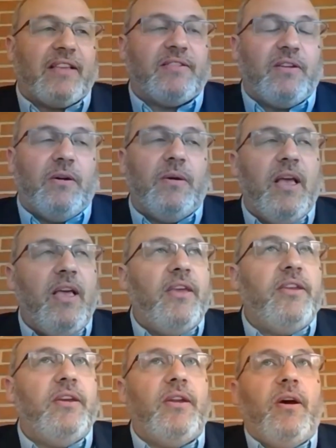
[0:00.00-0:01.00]
So
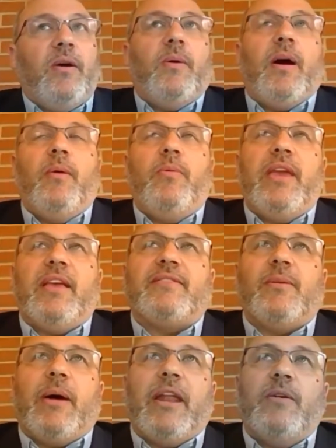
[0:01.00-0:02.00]
we had
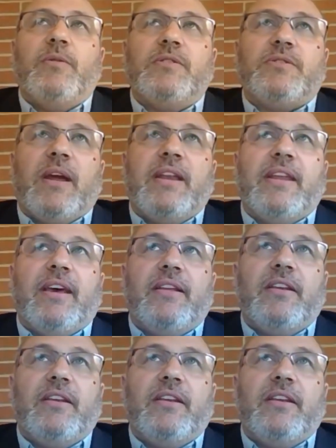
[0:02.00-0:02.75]
somebody who was trying to,